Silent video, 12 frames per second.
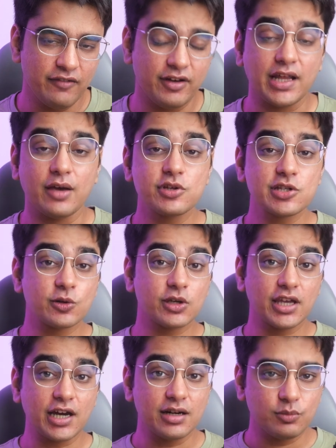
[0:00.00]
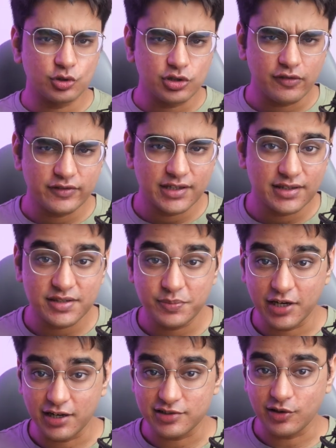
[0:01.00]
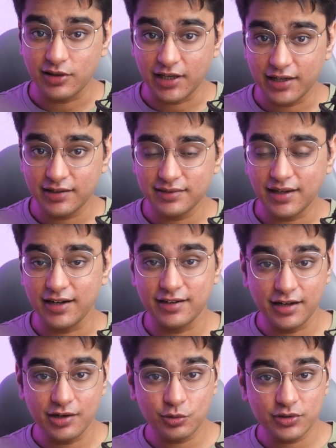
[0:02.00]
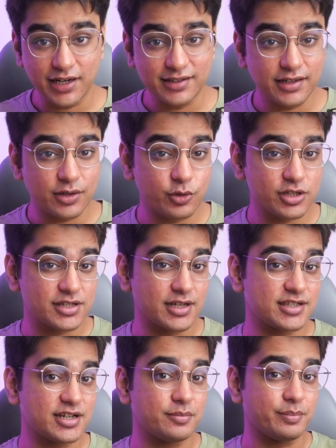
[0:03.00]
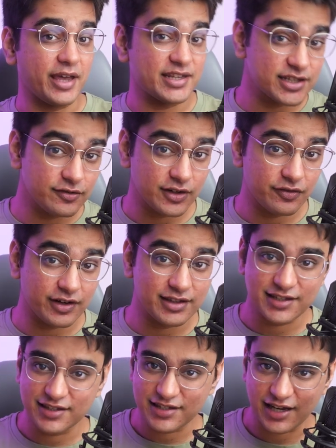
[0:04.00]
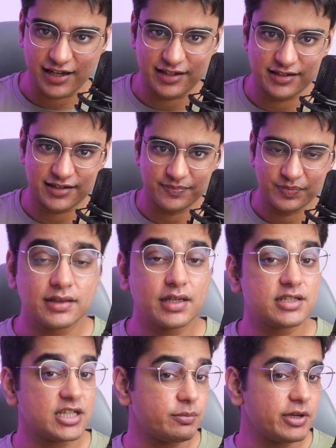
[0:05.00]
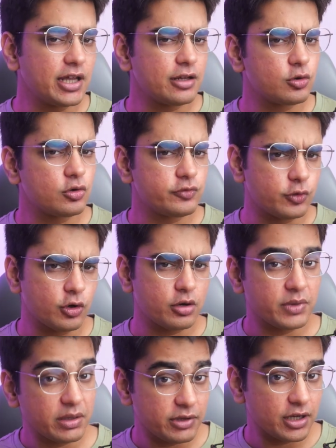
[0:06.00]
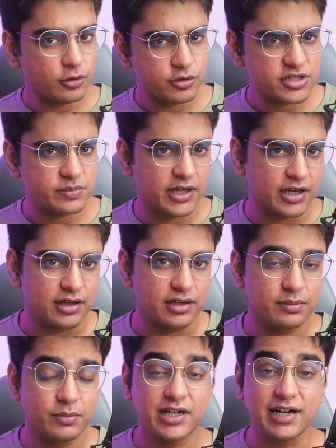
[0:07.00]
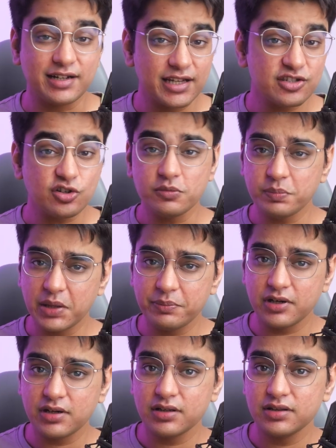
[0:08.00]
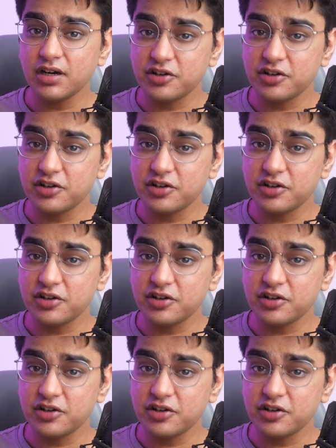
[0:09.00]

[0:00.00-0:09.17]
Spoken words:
When I was looking at both of these speakers online, I didn't know that there was such a massive difference in size. The JBL Go 4 may be a good speaker, but at least on paper, the